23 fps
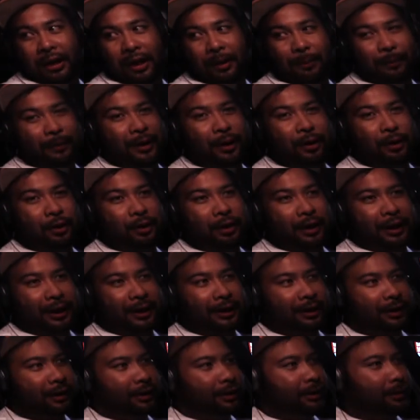metal,
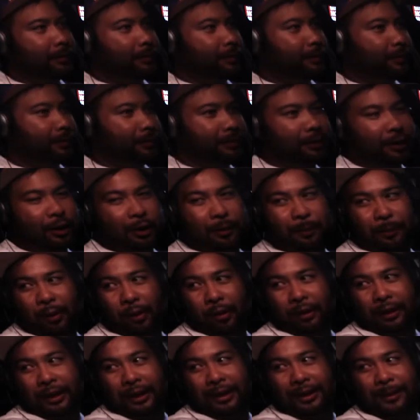that like you know,
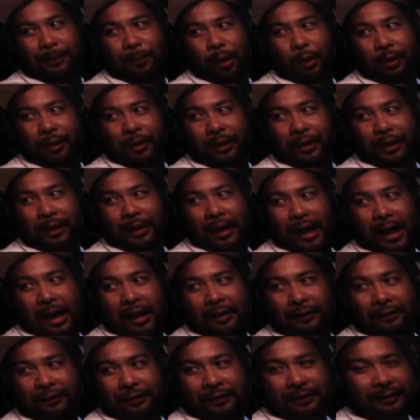pole that's broken in
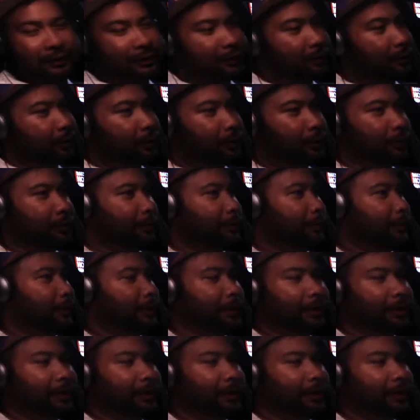half. Yeah, go on, bro.